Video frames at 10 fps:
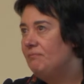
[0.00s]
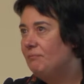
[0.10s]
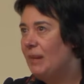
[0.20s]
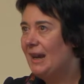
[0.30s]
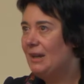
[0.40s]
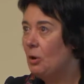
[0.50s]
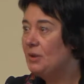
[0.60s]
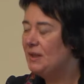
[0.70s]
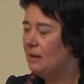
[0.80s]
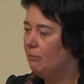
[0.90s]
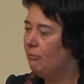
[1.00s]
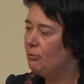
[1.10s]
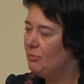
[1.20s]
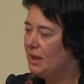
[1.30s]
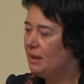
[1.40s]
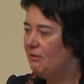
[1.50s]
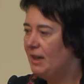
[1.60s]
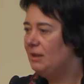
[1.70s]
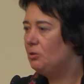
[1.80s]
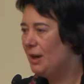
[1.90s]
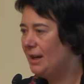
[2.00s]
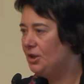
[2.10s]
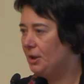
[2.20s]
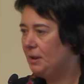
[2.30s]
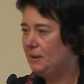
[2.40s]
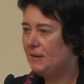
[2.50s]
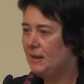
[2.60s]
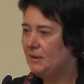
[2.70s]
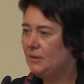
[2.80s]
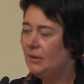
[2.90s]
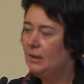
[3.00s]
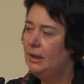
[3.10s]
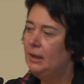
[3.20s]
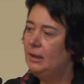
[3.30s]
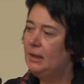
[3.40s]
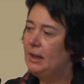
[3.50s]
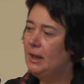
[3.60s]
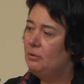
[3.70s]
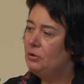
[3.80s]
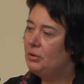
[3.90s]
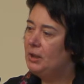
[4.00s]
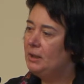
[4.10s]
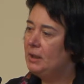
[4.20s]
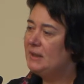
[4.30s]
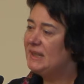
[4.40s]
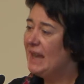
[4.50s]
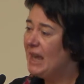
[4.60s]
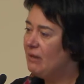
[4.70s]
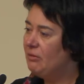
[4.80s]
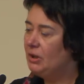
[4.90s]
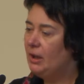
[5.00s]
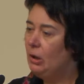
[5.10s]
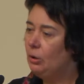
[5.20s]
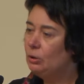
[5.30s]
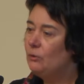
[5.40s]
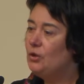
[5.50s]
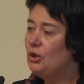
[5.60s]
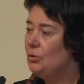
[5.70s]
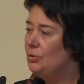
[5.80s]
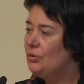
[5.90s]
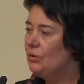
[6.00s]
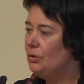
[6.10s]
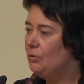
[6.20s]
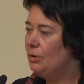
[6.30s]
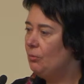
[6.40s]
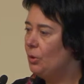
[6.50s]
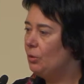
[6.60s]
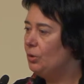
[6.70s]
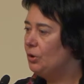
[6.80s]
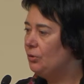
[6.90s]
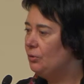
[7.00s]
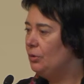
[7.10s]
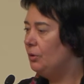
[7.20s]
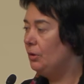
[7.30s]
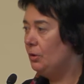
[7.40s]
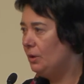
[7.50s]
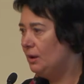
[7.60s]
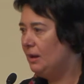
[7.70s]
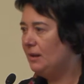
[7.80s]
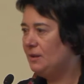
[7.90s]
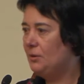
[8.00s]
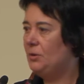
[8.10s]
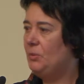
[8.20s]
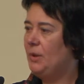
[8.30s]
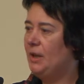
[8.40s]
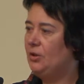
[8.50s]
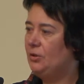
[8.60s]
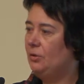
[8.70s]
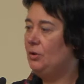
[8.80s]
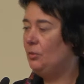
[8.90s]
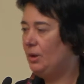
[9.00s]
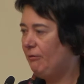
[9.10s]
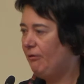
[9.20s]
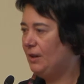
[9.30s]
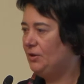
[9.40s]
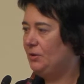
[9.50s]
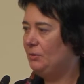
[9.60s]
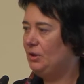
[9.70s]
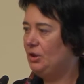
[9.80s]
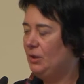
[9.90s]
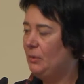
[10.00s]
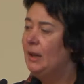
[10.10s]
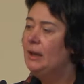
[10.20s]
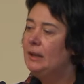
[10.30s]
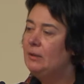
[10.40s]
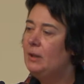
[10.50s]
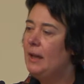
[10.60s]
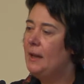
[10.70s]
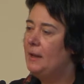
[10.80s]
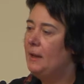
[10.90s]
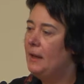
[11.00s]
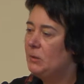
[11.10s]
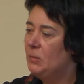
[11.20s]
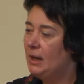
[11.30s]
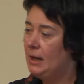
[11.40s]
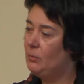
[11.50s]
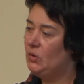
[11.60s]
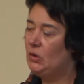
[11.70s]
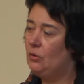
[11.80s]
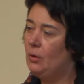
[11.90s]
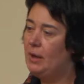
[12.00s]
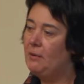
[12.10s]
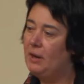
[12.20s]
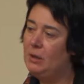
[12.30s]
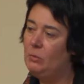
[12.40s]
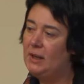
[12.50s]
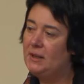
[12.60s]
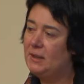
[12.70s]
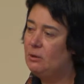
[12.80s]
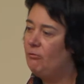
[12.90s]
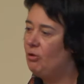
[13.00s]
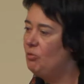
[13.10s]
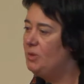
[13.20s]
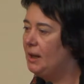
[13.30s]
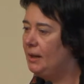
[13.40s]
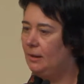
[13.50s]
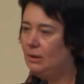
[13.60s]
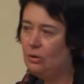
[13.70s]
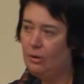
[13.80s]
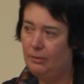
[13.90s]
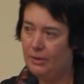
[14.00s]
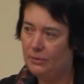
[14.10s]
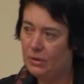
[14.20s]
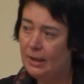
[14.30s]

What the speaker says: paradoxical for me and very tragic in a sense that a country that saved a lot of Jews during World War II, during the Nazi occupation, during a fascist regime, today has become so incredibly xenophobic and intolerant.